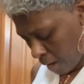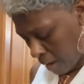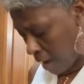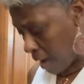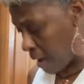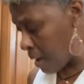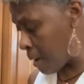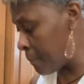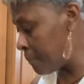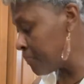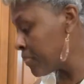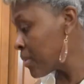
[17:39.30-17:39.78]

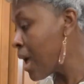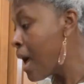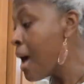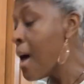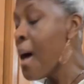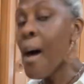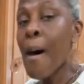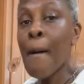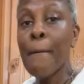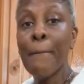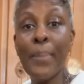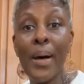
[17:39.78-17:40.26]

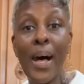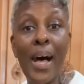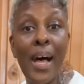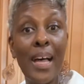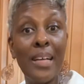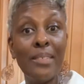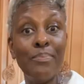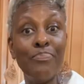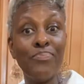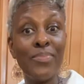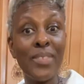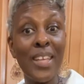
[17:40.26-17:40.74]

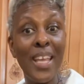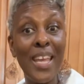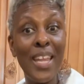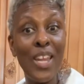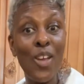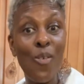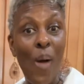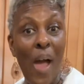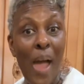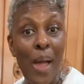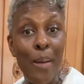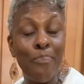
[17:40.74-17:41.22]
But
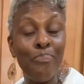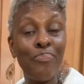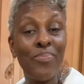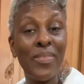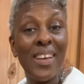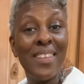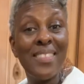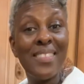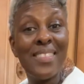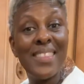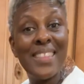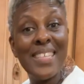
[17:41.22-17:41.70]
anyway,
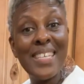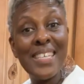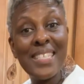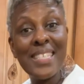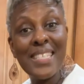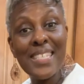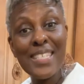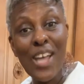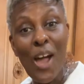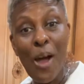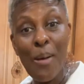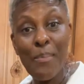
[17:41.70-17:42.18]
this
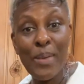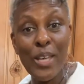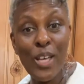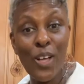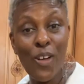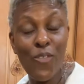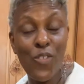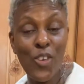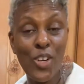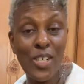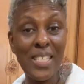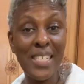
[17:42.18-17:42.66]
is our
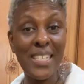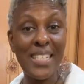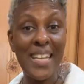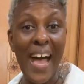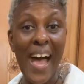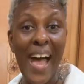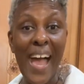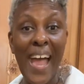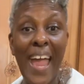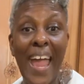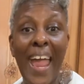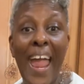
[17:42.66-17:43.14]
meal for
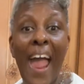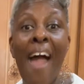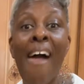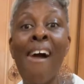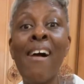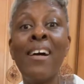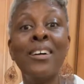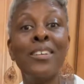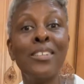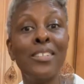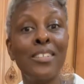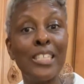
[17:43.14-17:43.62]
tonight.
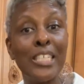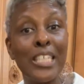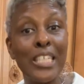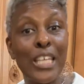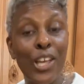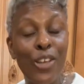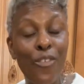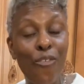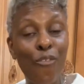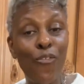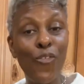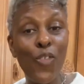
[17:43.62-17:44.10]

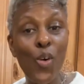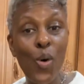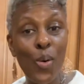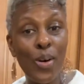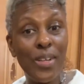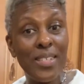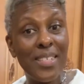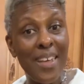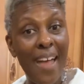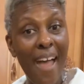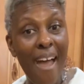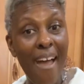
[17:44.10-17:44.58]
Looking
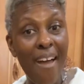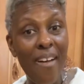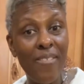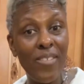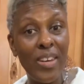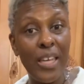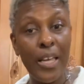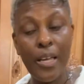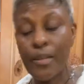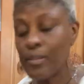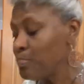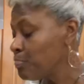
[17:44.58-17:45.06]
forward to
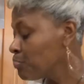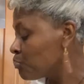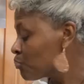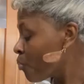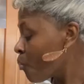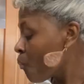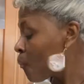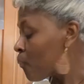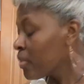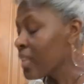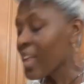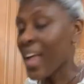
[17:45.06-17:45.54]
having it.
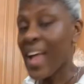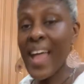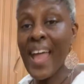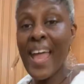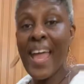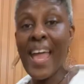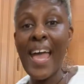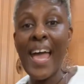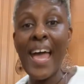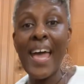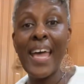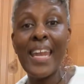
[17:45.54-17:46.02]

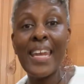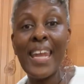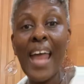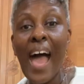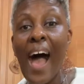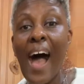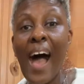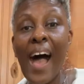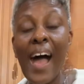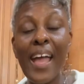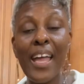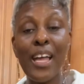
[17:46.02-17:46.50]
And
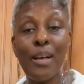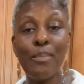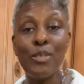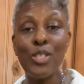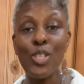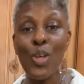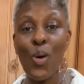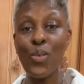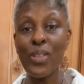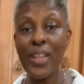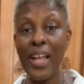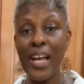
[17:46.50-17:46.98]
I am
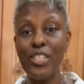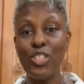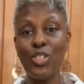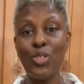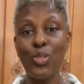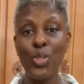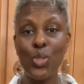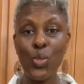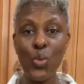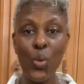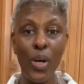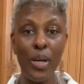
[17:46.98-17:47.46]
so glad you
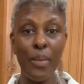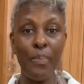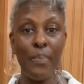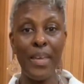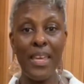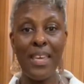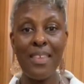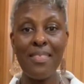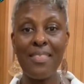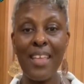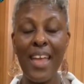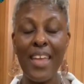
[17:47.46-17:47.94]
joined
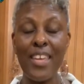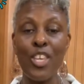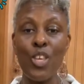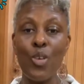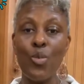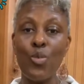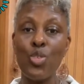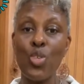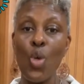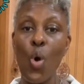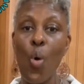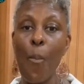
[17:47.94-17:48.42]
me. Thank
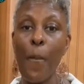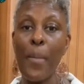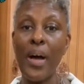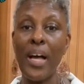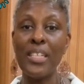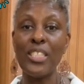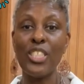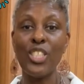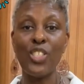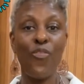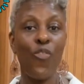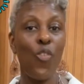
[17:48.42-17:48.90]
you so
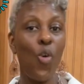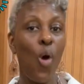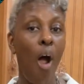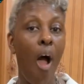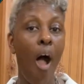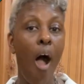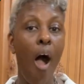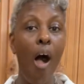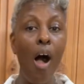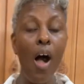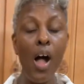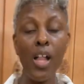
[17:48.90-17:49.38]
much for
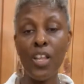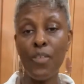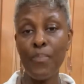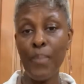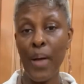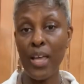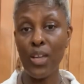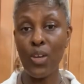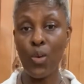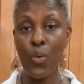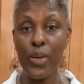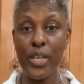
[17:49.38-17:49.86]
all of
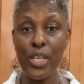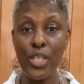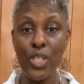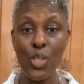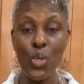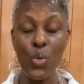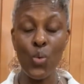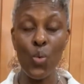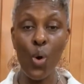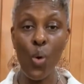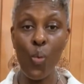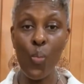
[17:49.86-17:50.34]
my queens
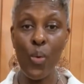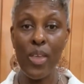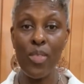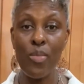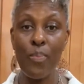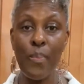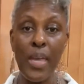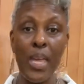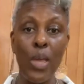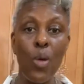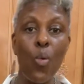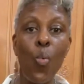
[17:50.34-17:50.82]
who are with
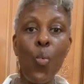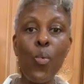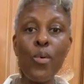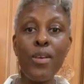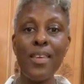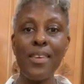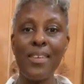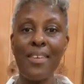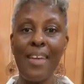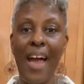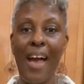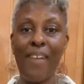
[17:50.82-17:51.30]
me
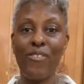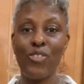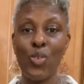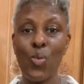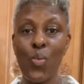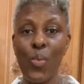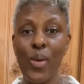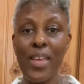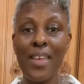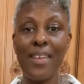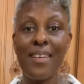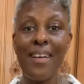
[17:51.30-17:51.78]
week after
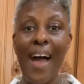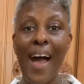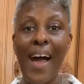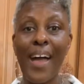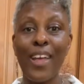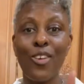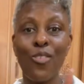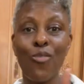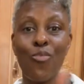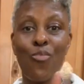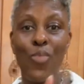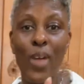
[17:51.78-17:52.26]
week. I
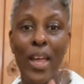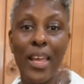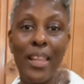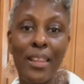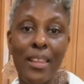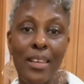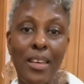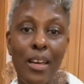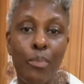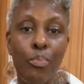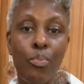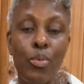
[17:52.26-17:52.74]

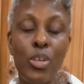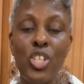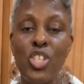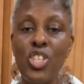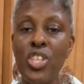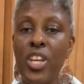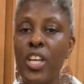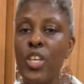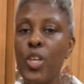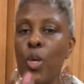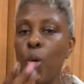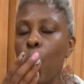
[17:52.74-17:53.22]
greatly
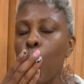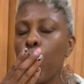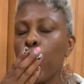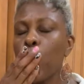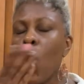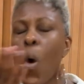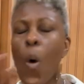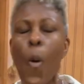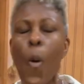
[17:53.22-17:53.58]
appreciate you.